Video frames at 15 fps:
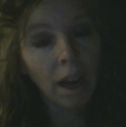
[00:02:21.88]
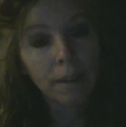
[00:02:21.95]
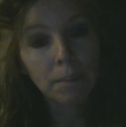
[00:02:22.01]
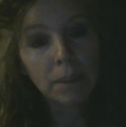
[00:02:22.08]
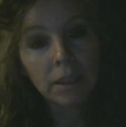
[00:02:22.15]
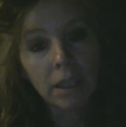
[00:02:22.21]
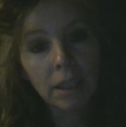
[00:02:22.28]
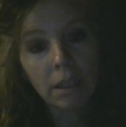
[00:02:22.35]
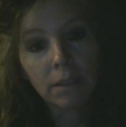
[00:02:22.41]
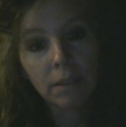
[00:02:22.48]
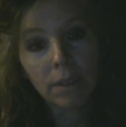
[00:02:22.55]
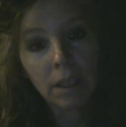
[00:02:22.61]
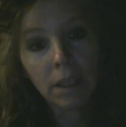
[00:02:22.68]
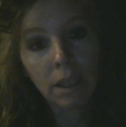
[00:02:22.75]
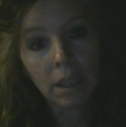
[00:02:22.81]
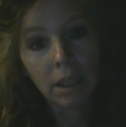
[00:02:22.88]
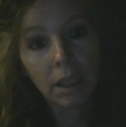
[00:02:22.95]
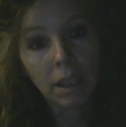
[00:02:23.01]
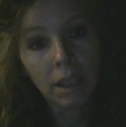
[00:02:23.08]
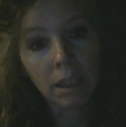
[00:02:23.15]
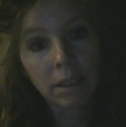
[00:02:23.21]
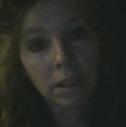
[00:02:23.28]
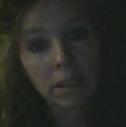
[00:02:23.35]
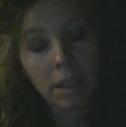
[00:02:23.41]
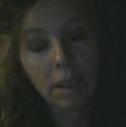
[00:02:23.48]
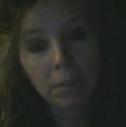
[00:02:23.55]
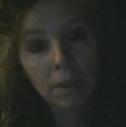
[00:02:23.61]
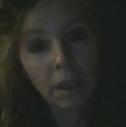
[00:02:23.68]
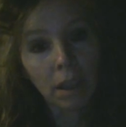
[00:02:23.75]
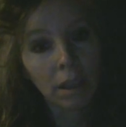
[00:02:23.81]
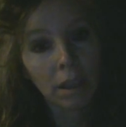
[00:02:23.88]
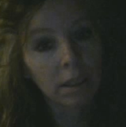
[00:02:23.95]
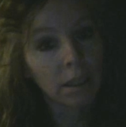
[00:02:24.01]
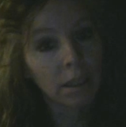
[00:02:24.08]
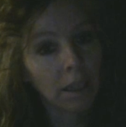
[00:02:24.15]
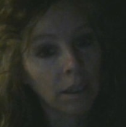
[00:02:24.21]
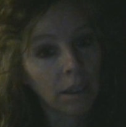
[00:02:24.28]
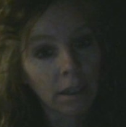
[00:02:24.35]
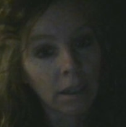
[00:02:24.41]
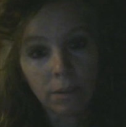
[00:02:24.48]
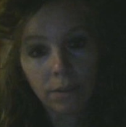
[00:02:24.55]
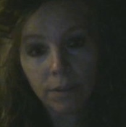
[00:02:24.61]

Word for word: believe it is something of